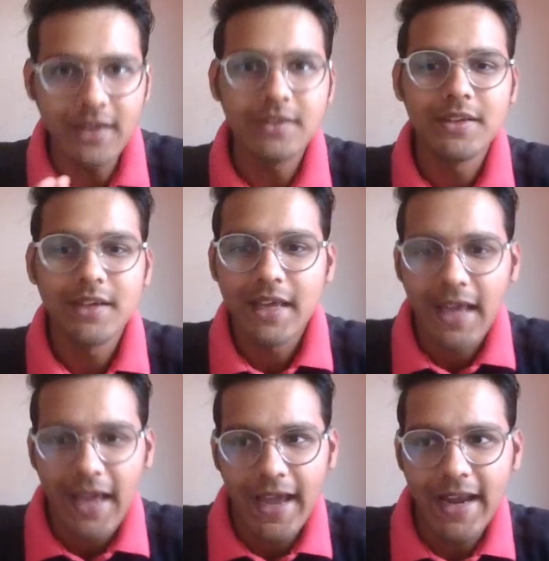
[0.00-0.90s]
in.
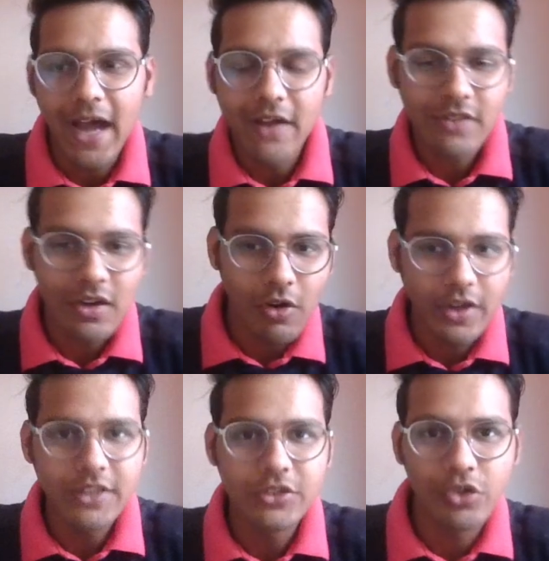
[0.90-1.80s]
And after
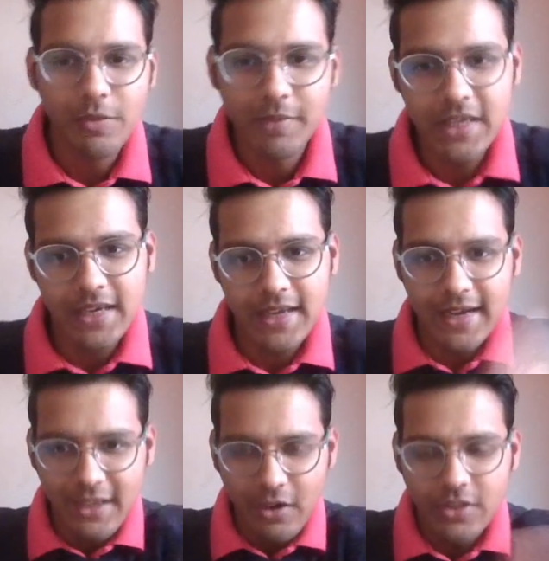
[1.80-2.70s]
login, you will be
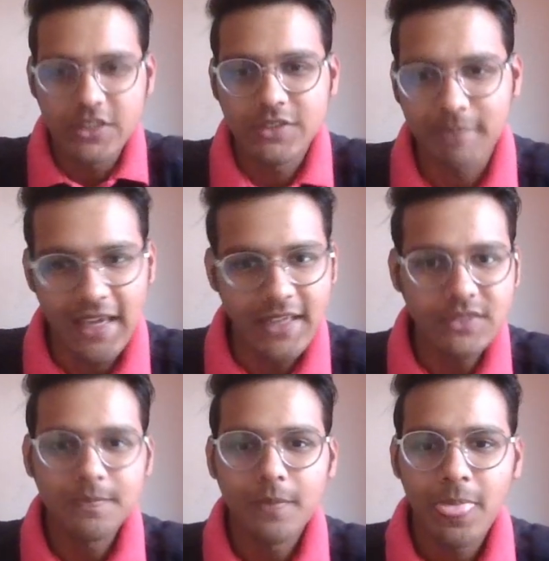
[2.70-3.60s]
getting on this
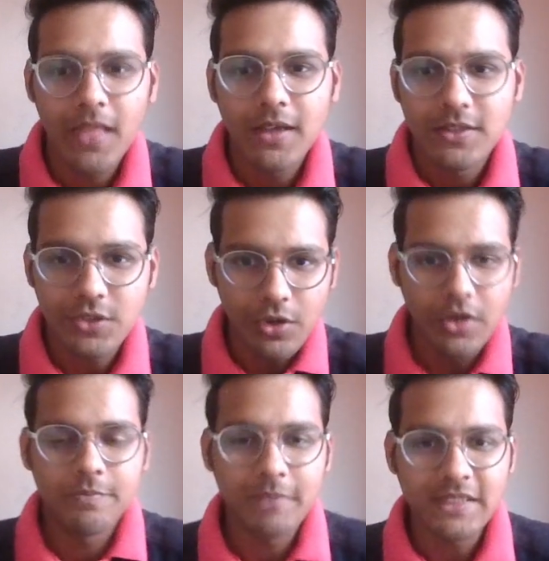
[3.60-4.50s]
page.
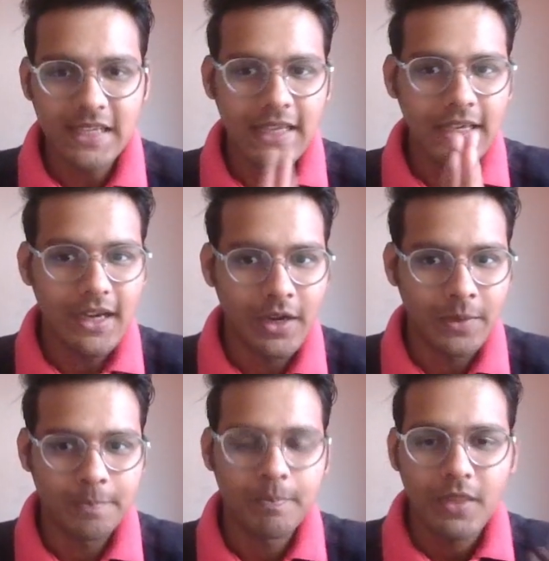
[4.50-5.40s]
So basically,
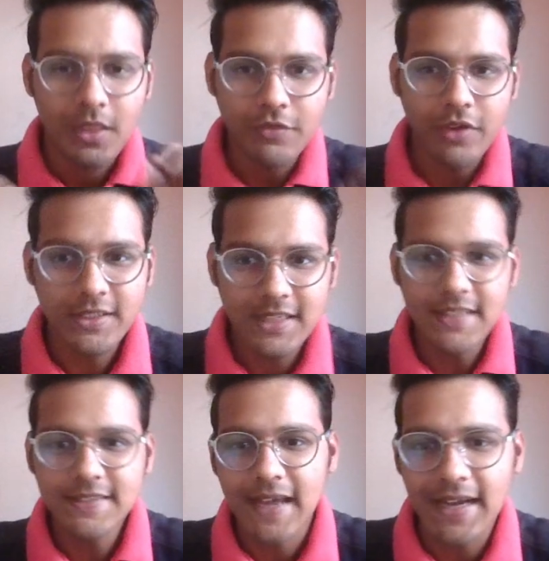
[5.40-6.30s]
the first
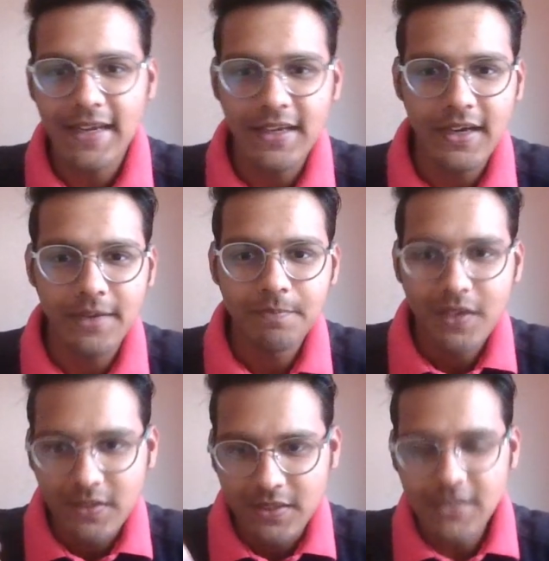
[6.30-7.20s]
thing is that
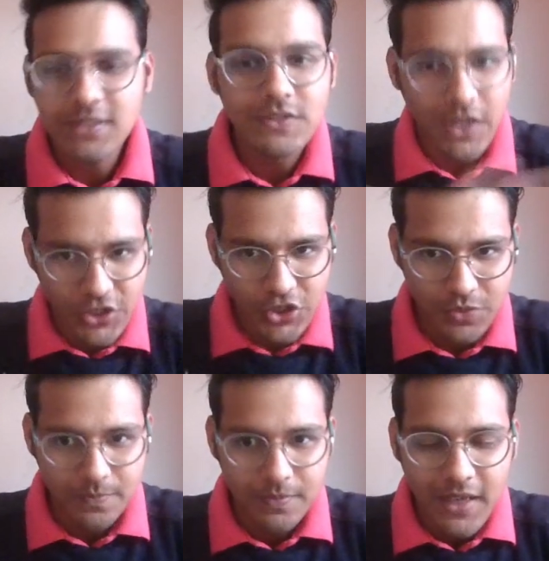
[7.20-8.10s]
this
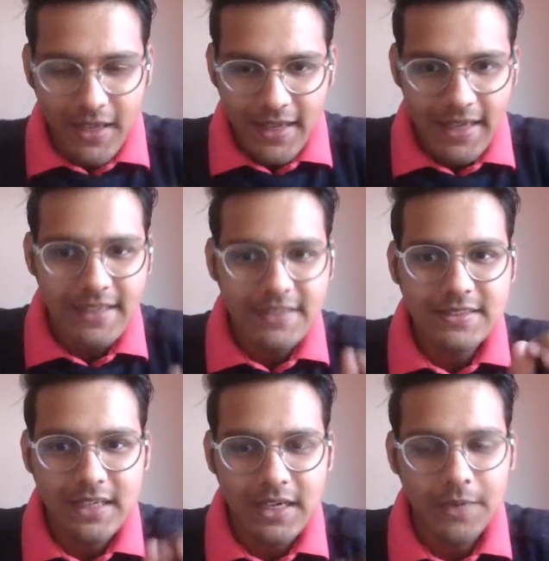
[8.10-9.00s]
search
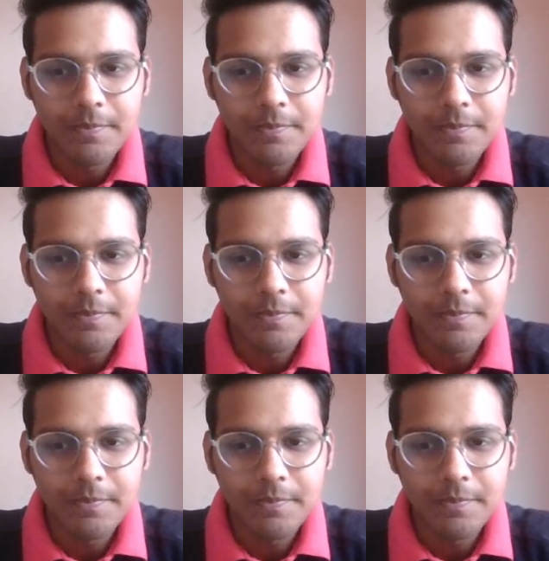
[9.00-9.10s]
is